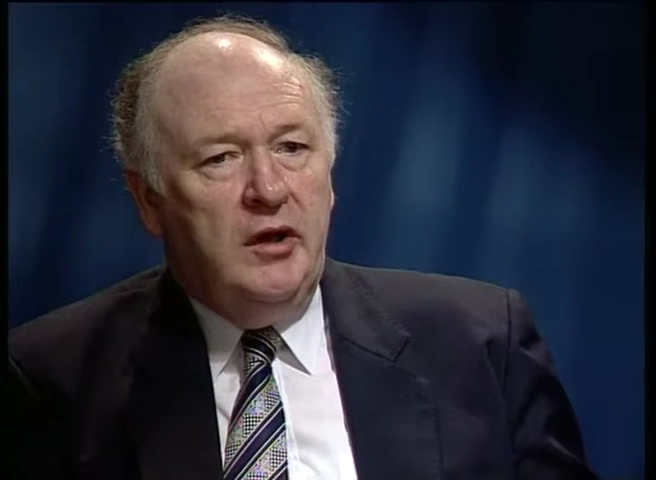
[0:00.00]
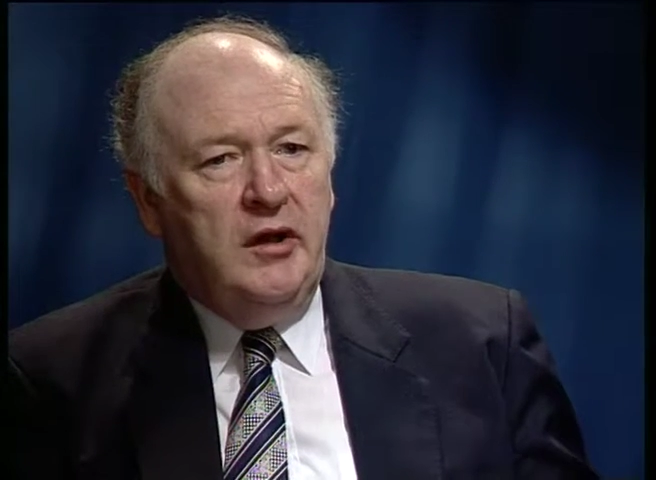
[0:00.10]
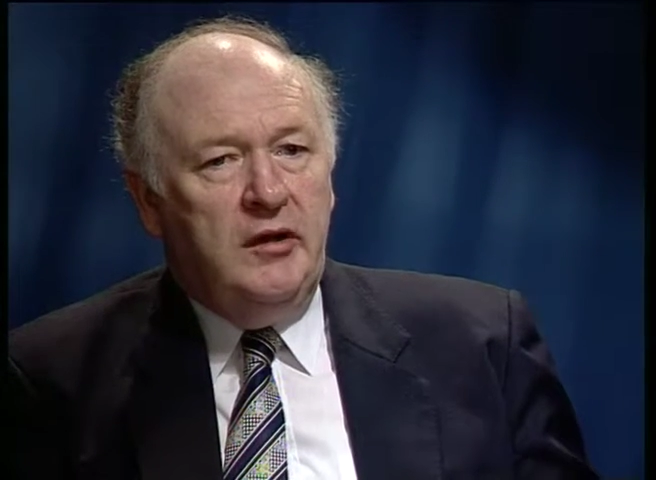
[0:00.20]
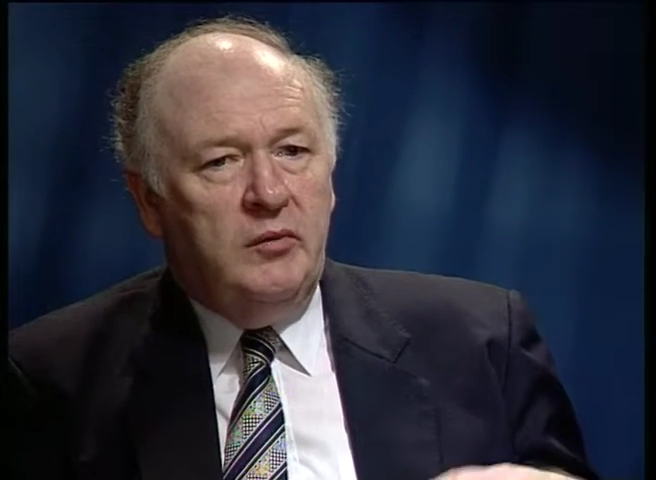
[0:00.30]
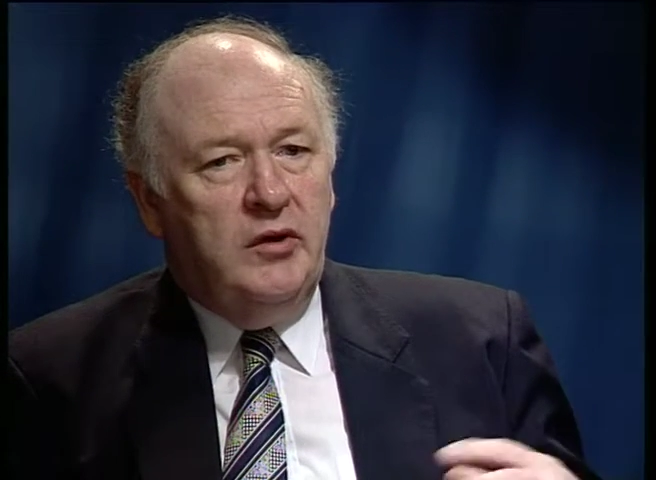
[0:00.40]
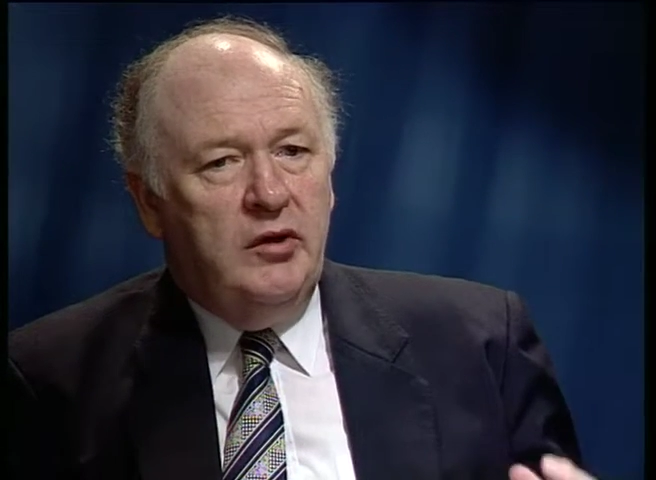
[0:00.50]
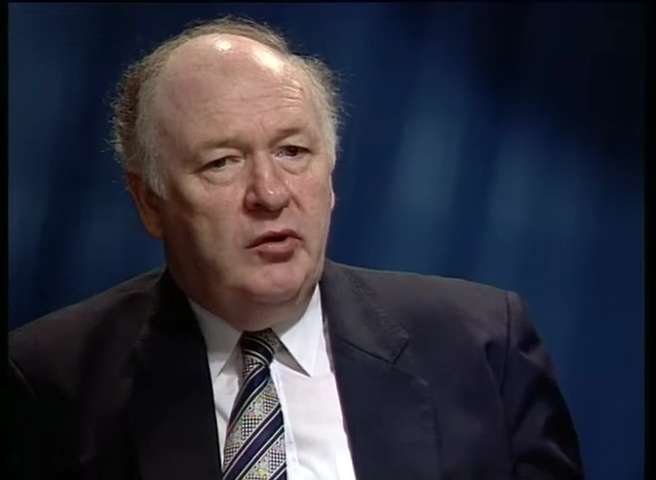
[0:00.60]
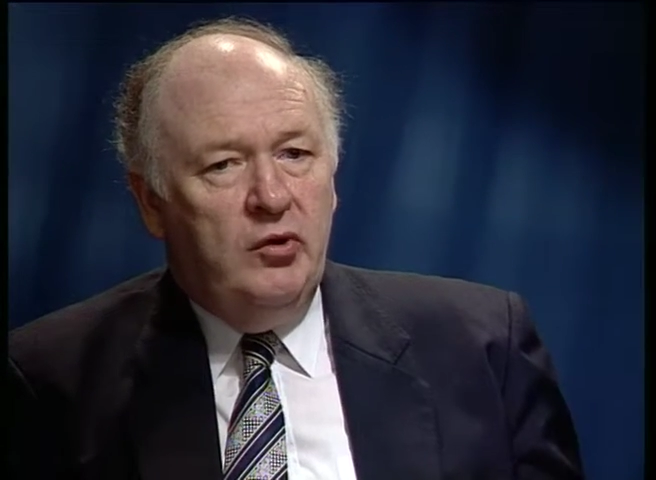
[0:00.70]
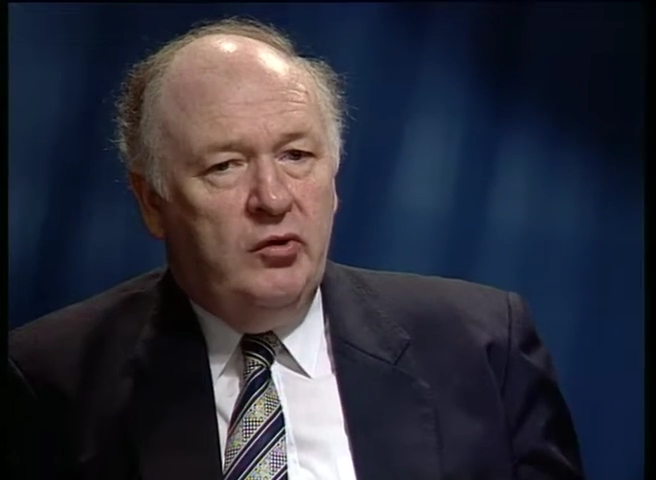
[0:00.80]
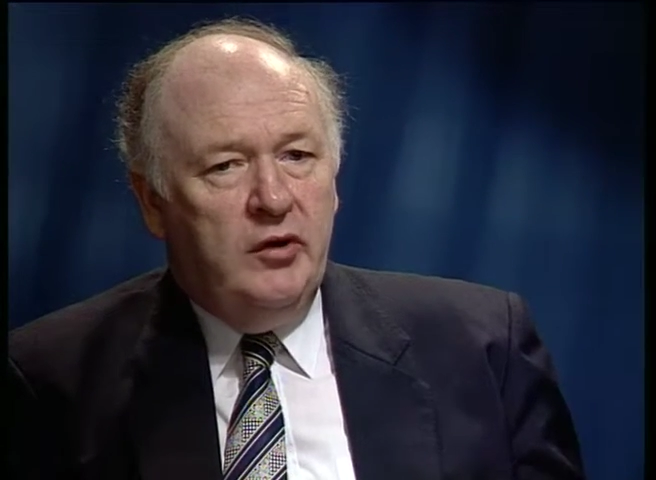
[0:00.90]
that we're no
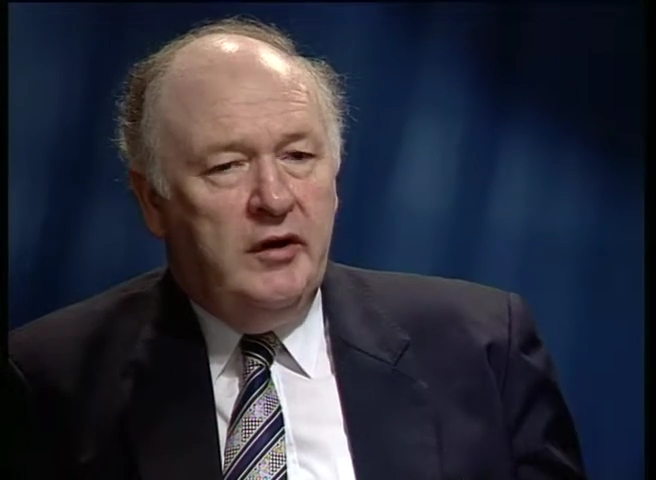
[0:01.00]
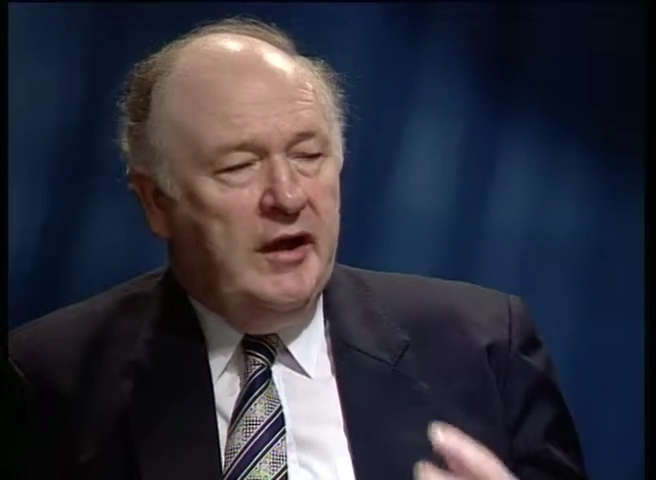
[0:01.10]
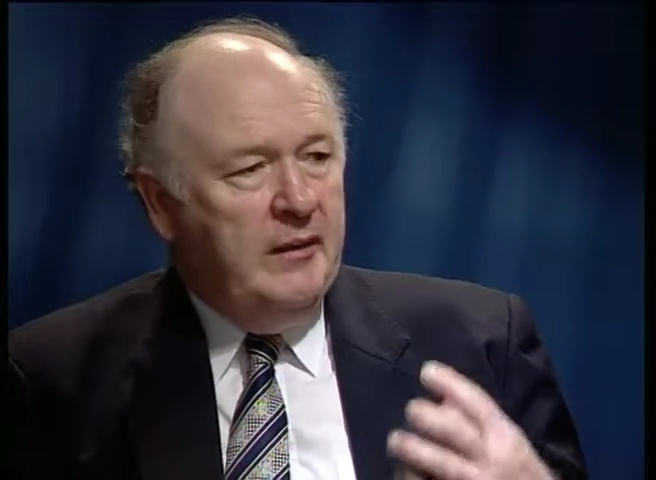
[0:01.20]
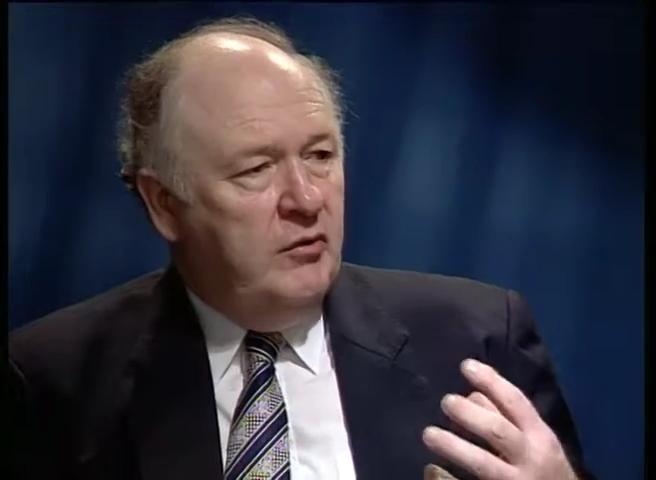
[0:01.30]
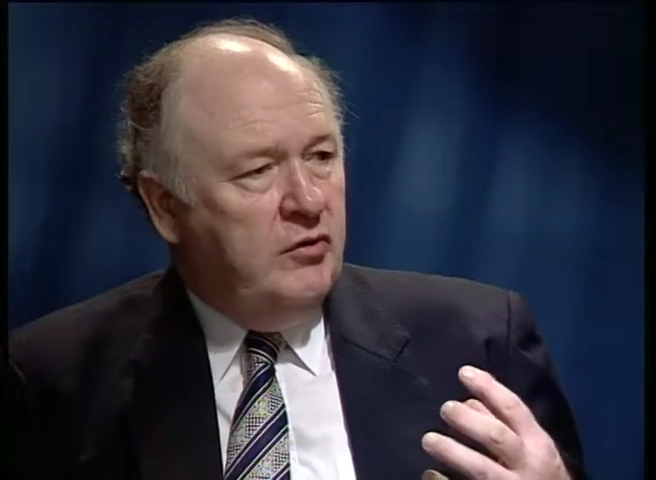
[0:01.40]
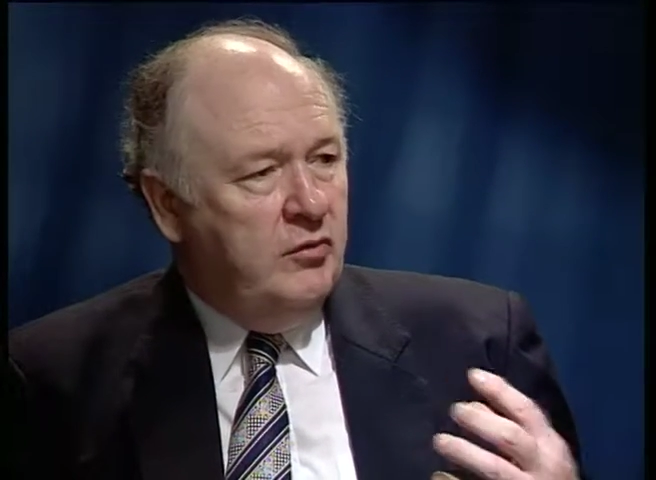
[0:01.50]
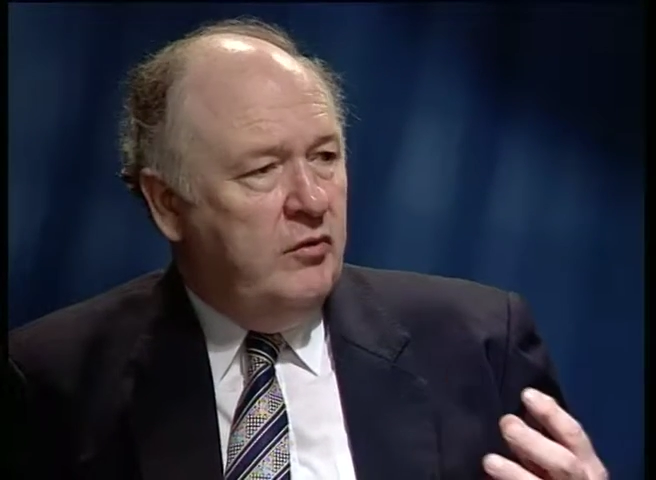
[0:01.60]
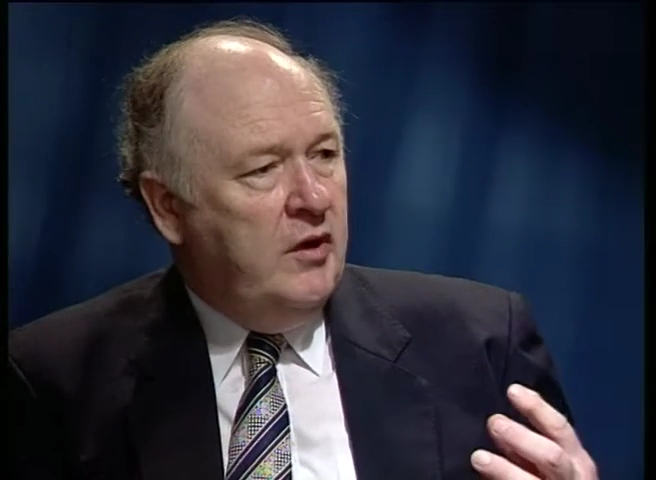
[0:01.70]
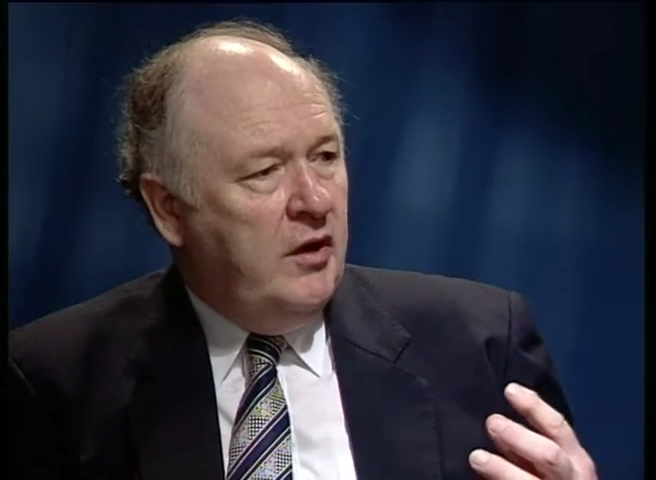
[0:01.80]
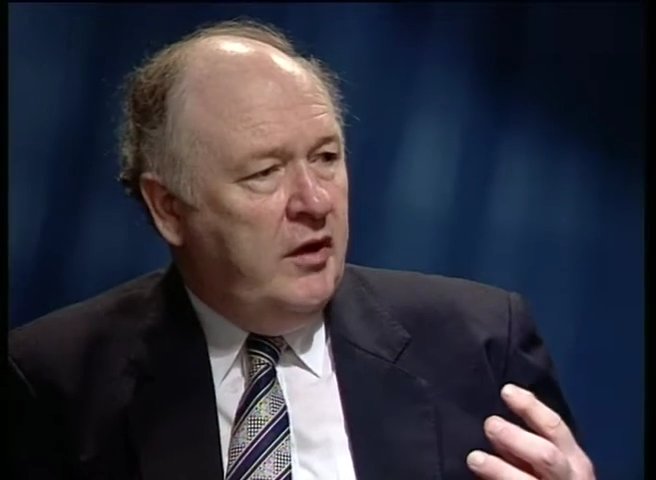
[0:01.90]
longer able to
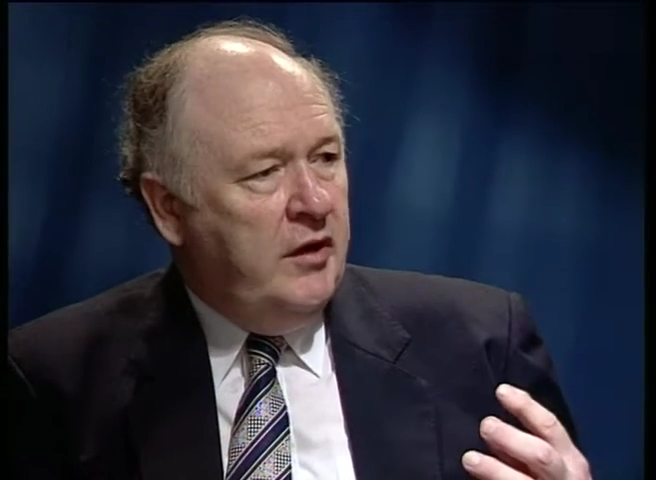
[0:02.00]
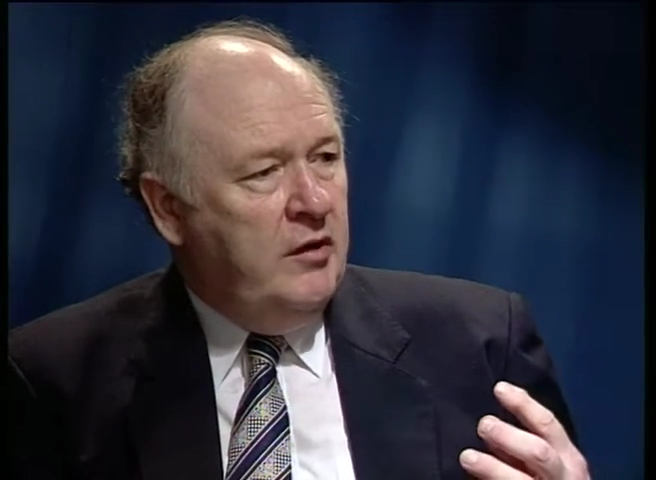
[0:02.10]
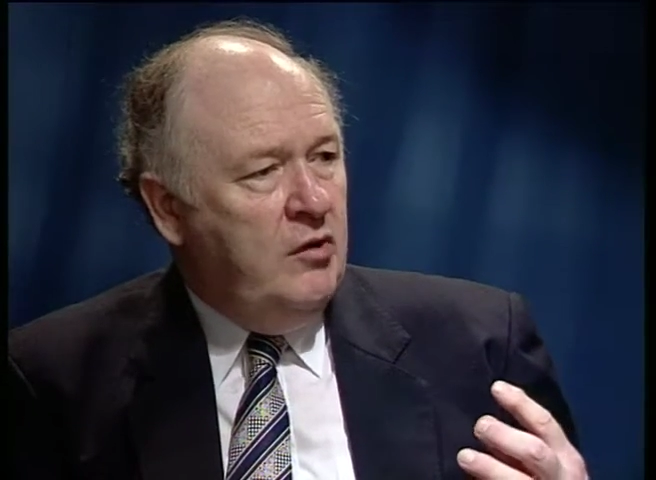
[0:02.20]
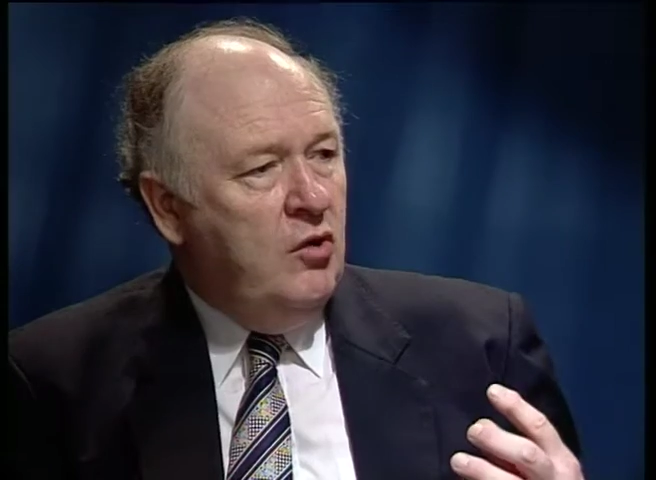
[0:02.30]
rely